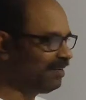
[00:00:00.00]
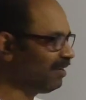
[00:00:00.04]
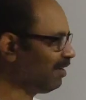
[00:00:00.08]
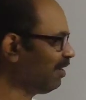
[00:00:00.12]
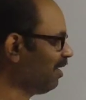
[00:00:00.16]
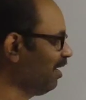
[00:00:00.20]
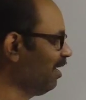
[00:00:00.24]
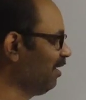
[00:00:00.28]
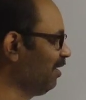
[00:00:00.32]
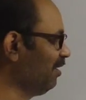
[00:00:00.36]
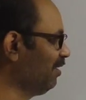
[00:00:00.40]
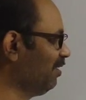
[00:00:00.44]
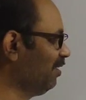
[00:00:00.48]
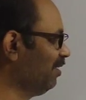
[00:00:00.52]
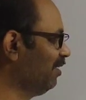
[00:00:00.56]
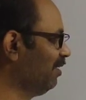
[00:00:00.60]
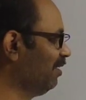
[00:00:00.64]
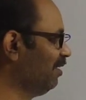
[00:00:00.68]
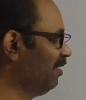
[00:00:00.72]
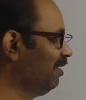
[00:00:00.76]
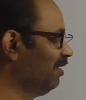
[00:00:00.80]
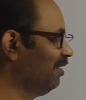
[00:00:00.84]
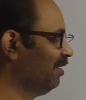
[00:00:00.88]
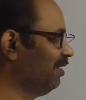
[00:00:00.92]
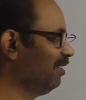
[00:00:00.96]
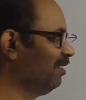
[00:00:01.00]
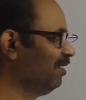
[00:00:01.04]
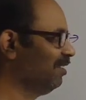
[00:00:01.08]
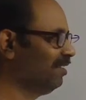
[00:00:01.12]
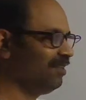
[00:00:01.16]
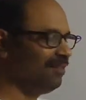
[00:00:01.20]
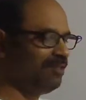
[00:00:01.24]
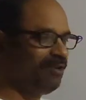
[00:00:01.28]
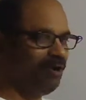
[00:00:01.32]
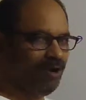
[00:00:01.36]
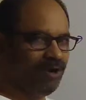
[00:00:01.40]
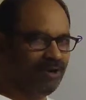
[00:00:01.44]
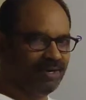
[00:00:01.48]
Correct?
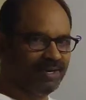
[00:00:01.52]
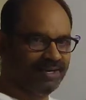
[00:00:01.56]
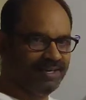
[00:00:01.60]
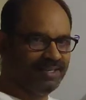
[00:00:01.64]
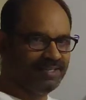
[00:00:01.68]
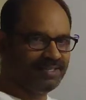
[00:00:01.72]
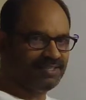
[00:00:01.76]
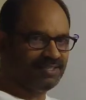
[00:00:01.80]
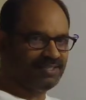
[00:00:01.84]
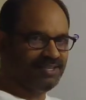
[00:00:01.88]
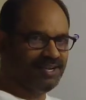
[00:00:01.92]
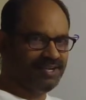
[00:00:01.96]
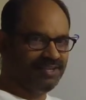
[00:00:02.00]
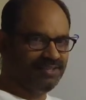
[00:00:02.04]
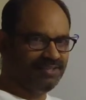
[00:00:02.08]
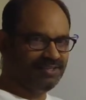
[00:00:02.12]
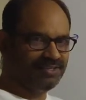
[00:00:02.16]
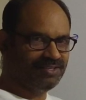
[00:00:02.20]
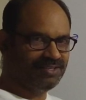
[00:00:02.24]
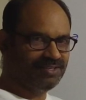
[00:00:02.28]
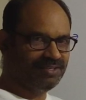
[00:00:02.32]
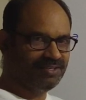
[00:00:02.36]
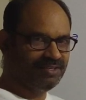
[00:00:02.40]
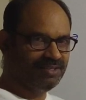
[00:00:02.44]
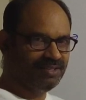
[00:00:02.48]
The order is changed.